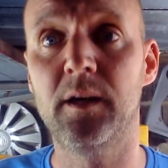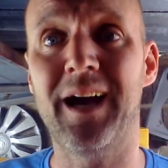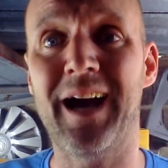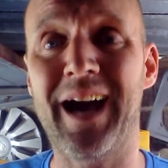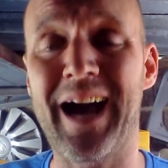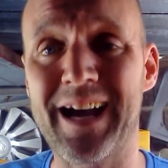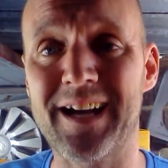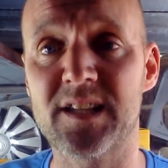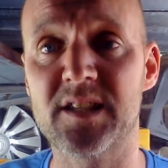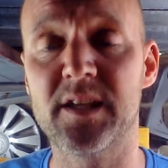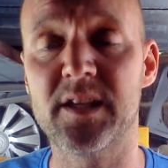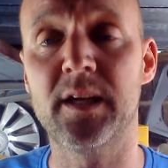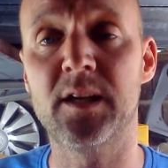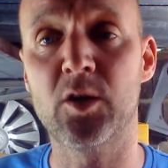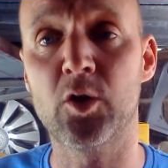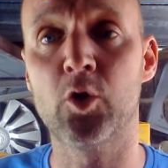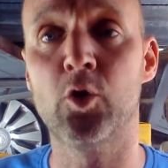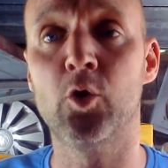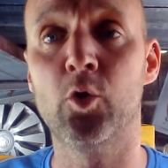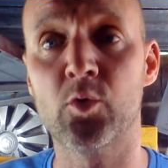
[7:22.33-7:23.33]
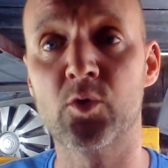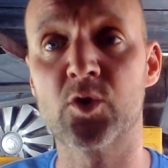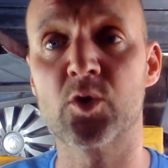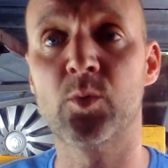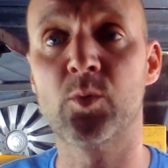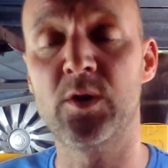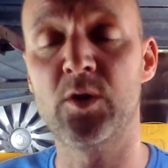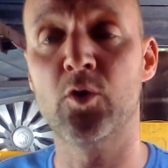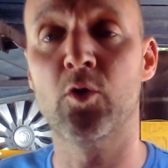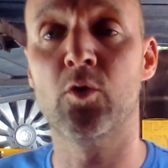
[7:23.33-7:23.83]
acting in accordance
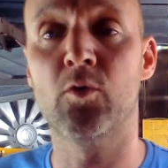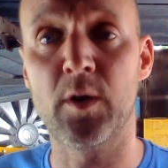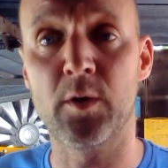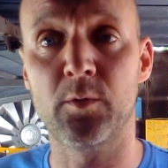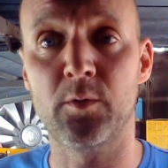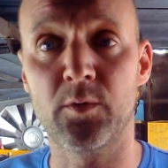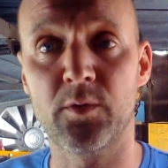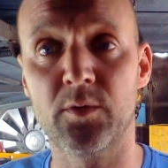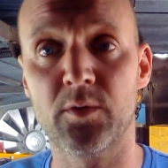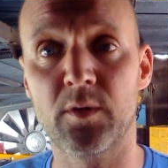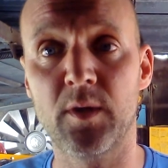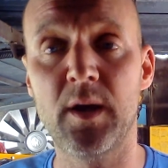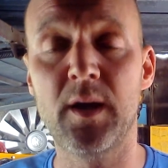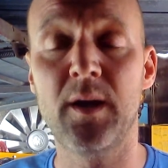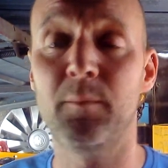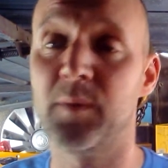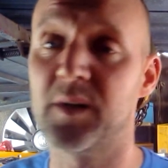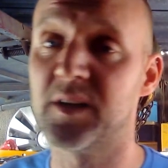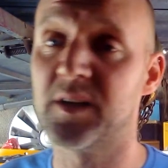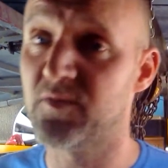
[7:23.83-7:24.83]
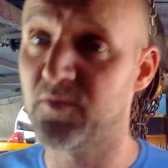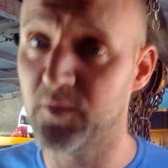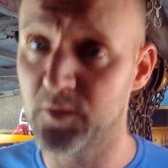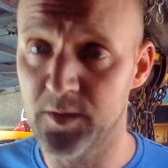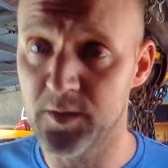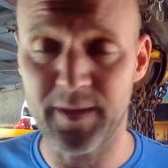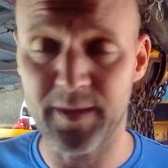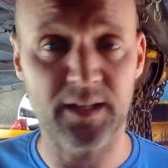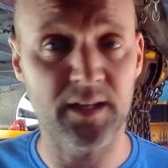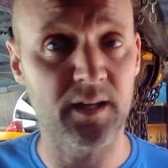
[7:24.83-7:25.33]
with your oath? Because
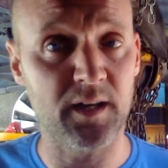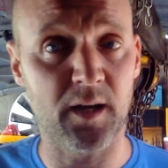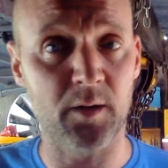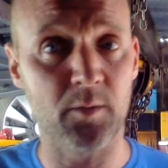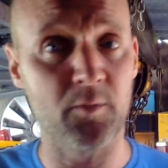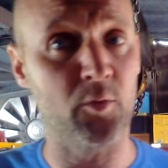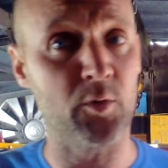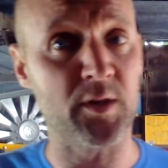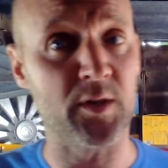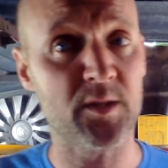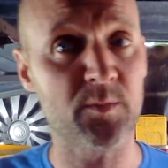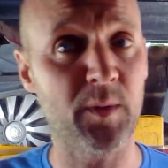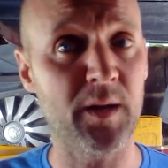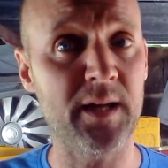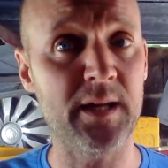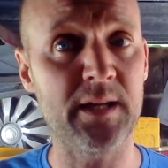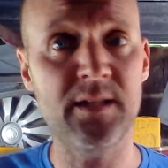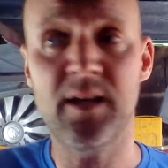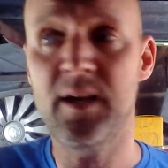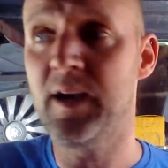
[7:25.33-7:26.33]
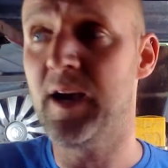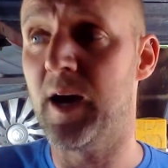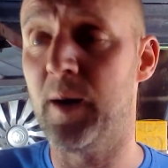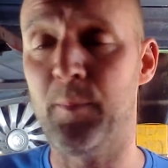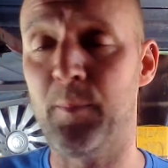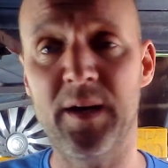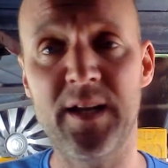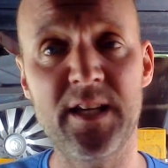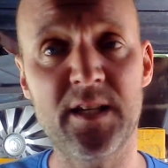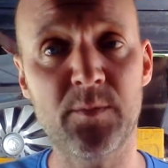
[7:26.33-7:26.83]
fundamentally, like we've already explained, a
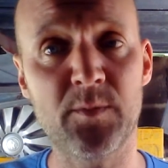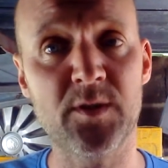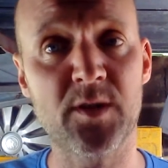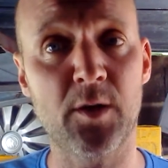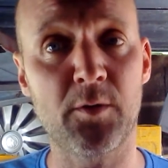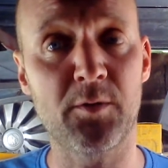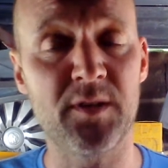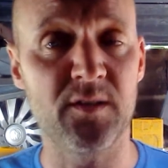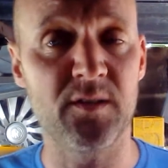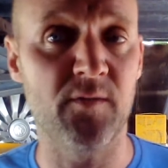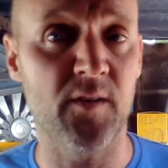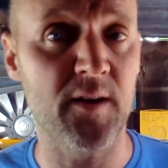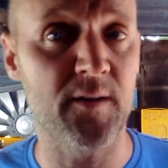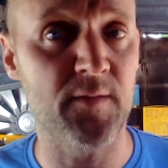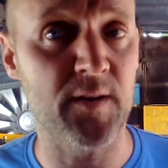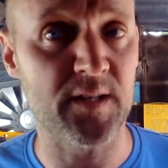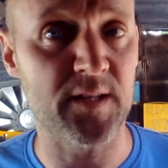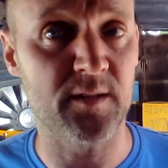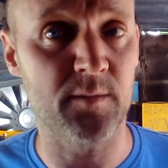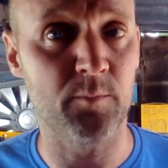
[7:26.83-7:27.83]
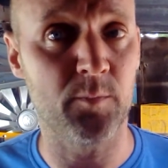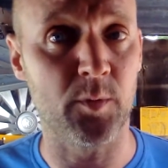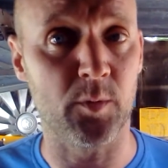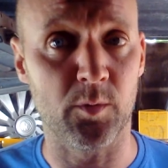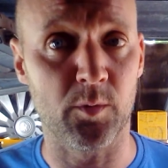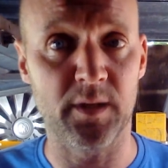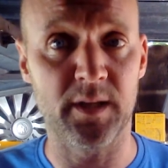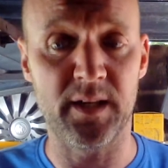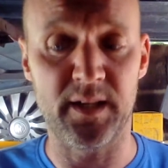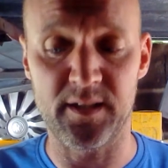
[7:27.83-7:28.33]
policeman's oath is very, very simple.
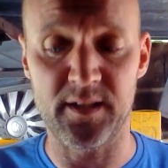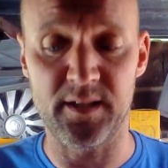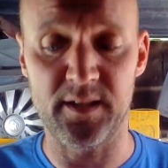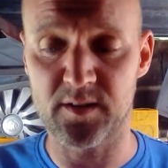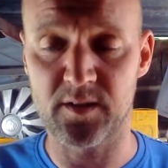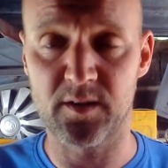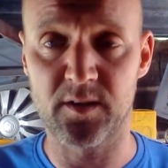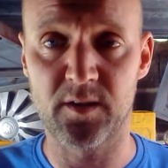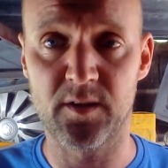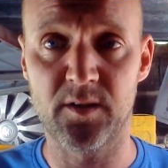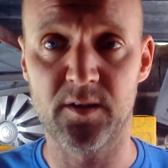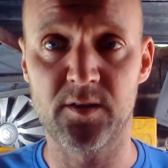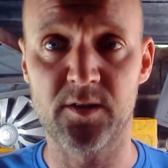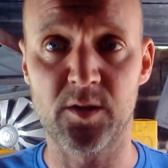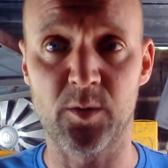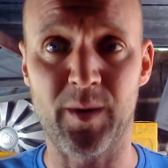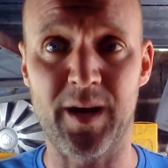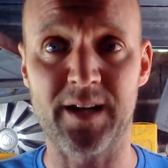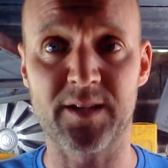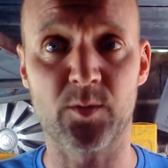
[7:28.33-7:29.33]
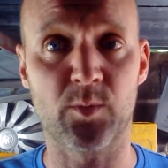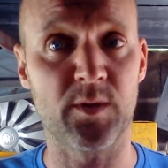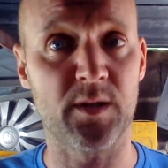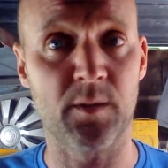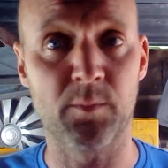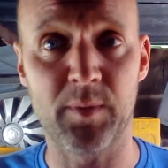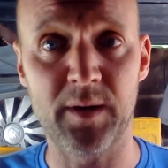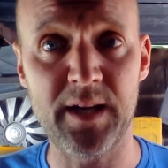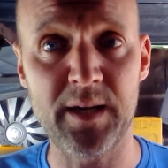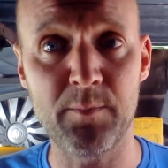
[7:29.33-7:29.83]
It's to act with
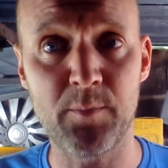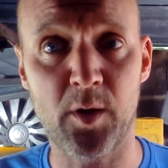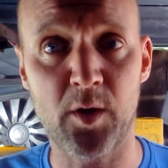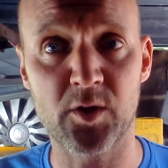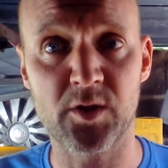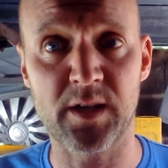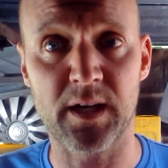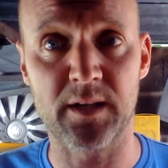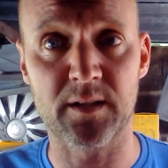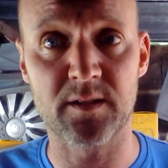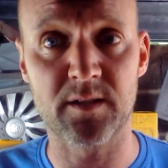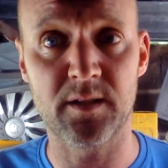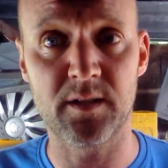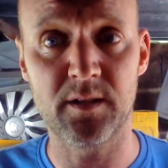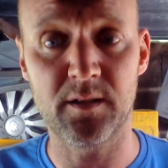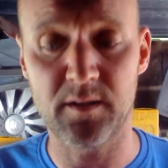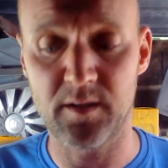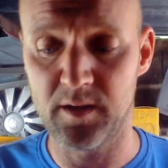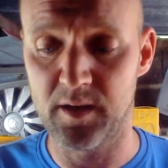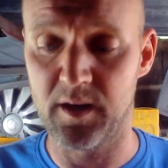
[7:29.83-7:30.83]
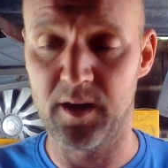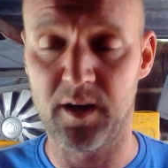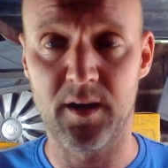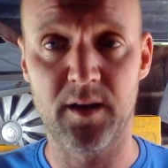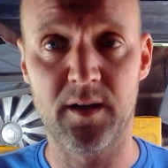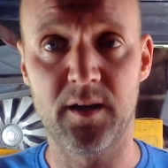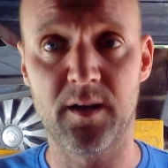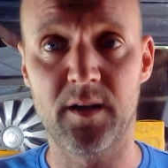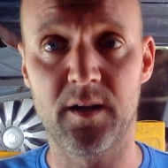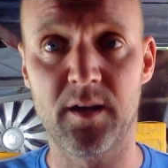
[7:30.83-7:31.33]
complete impartiality,
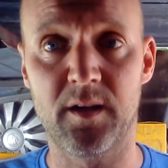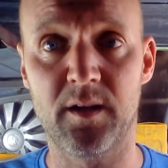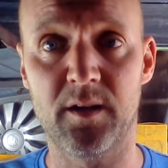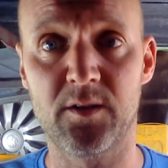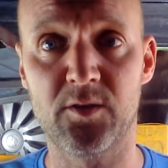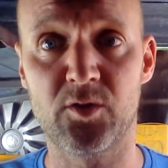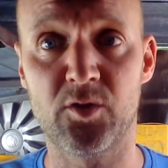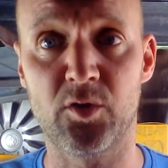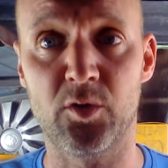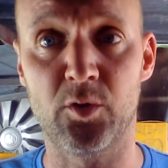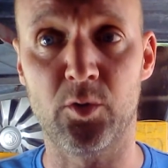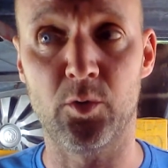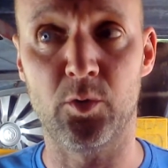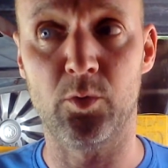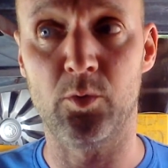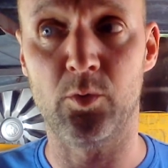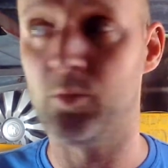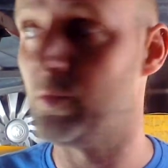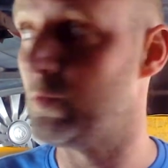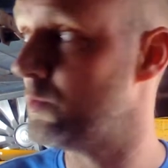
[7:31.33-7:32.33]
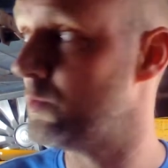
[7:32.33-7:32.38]
to